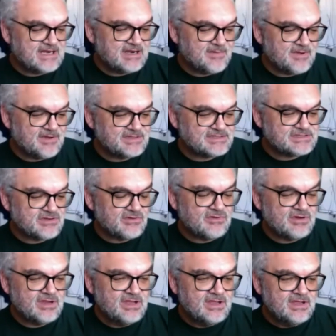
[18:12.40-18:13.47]
about, so
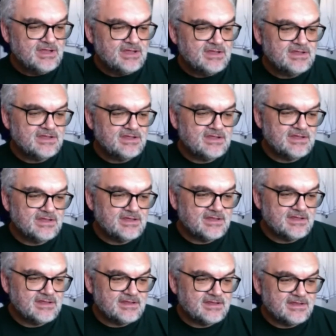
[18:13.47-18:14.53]

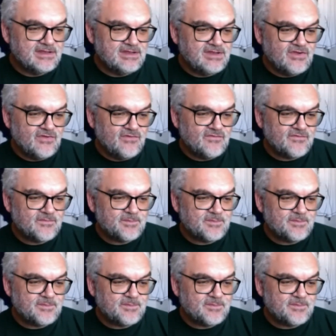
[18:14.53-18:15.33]
you've